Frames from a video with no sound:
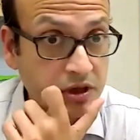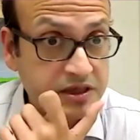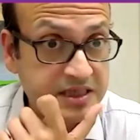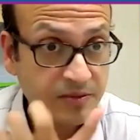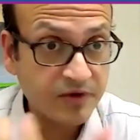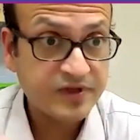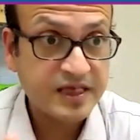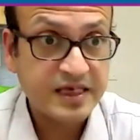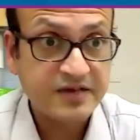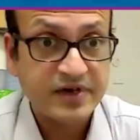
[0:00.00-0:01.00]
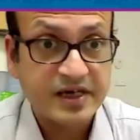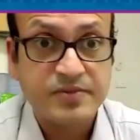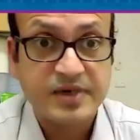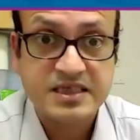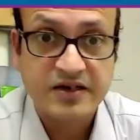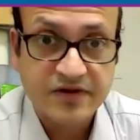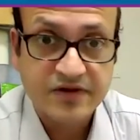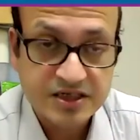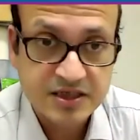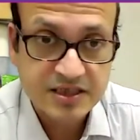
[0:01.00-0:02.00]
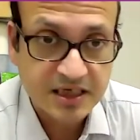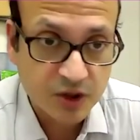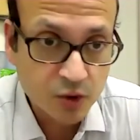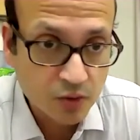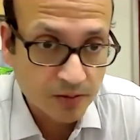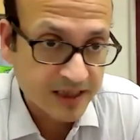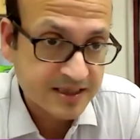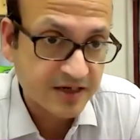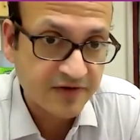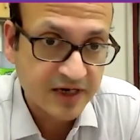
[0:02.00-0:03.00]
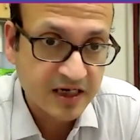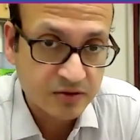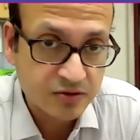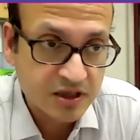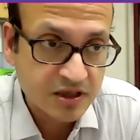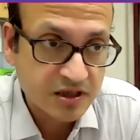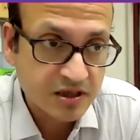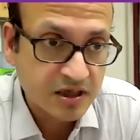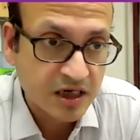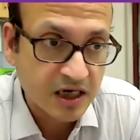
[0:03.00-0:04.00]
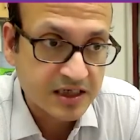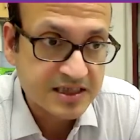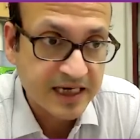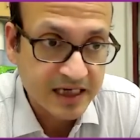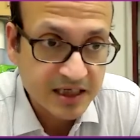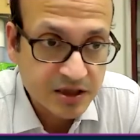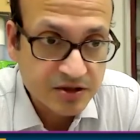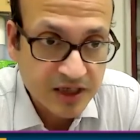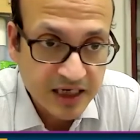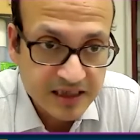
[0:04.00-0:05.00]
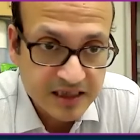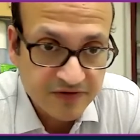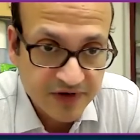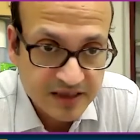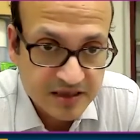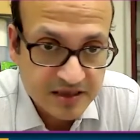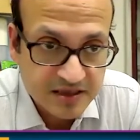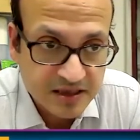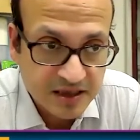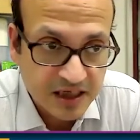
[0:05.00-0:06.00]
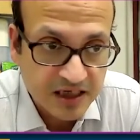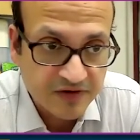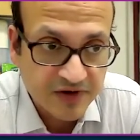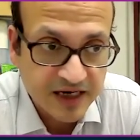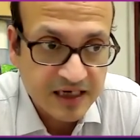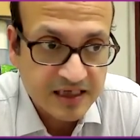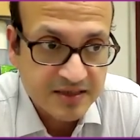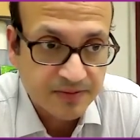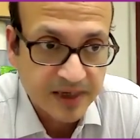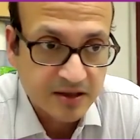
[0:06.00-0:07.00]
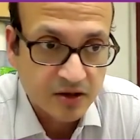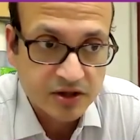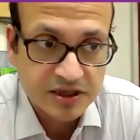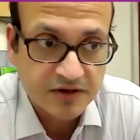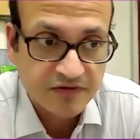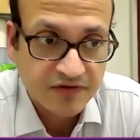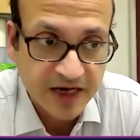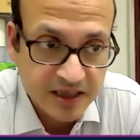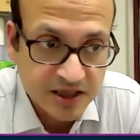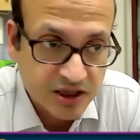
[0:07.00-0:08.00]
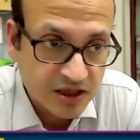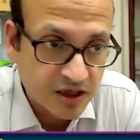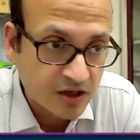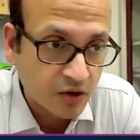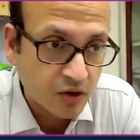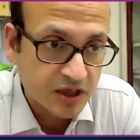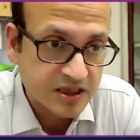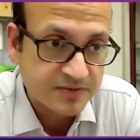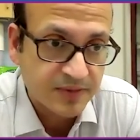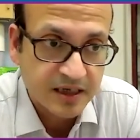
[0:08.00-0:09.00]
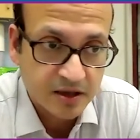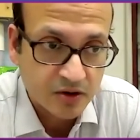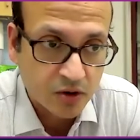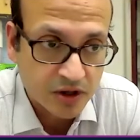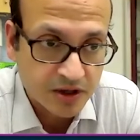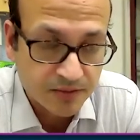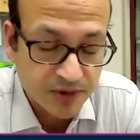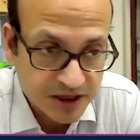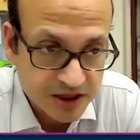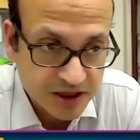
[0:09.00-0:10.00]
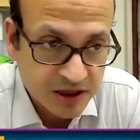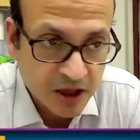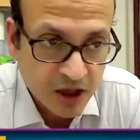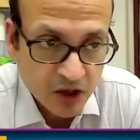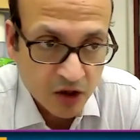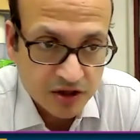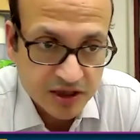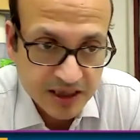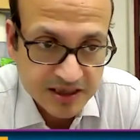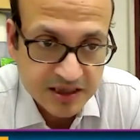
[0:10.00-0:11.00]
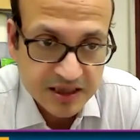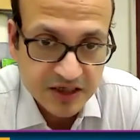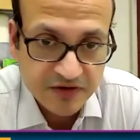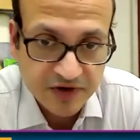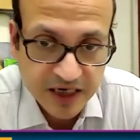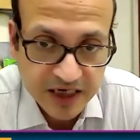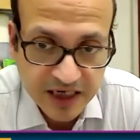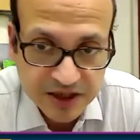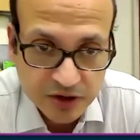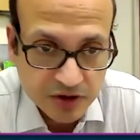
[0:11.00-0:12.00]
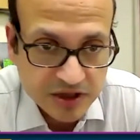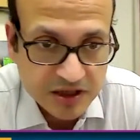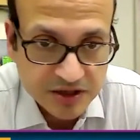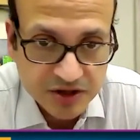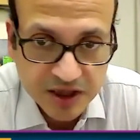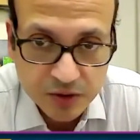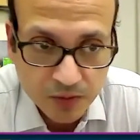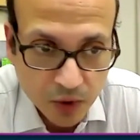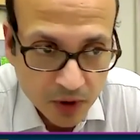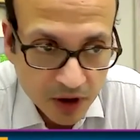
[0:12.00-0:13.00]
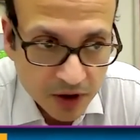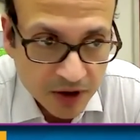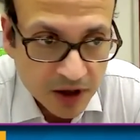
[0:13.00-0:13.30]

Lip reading: some of the event-based definitions that you must have encountered are skeletal-related events. They are defined as a pathological fracture or a spinal cord compression or the necessity of radiation or surgery to bone.